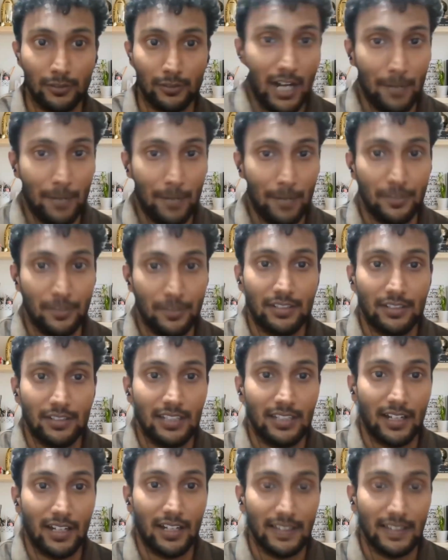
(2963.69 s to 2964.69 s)
upgrade Sri
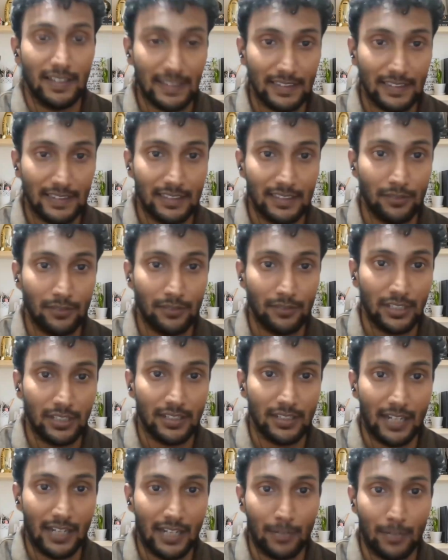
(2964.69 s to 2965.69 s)
Lanka's existing free
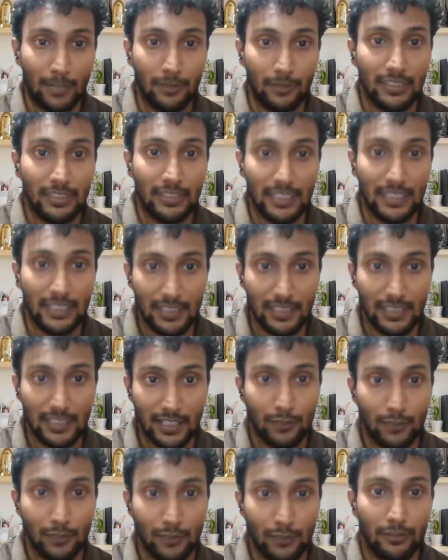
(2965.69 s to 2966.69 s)
trade agreement with India
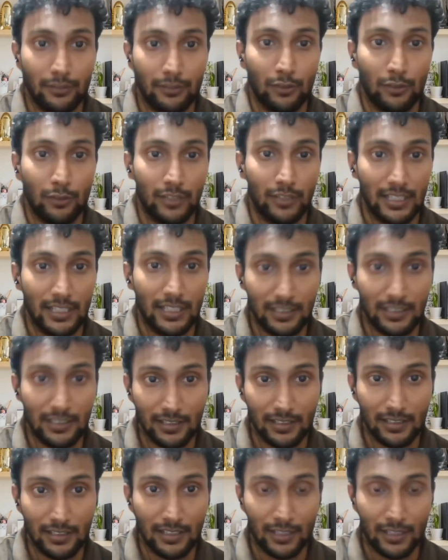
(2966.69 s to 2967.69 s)
into what we call an
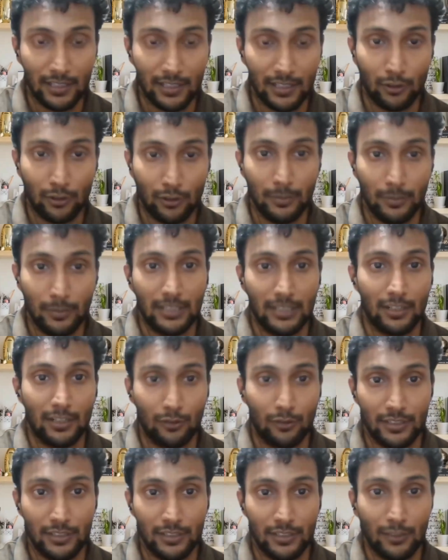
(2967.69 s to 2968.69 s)
economic,
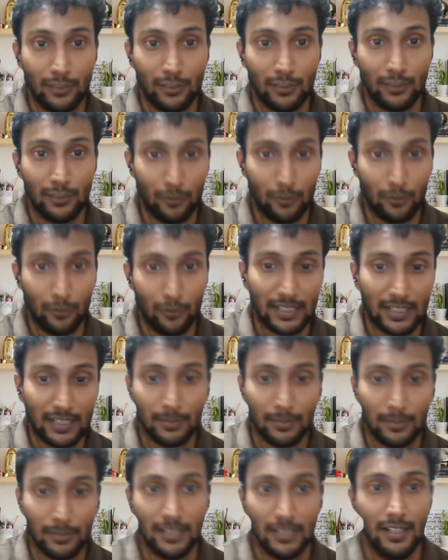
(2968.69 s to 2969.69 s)
technology and cooperation
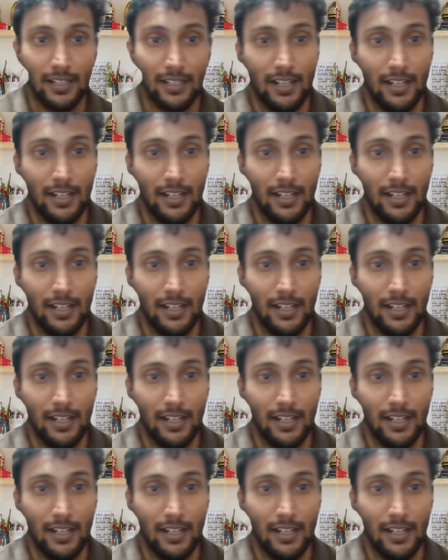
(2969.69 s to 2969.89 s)
agreement.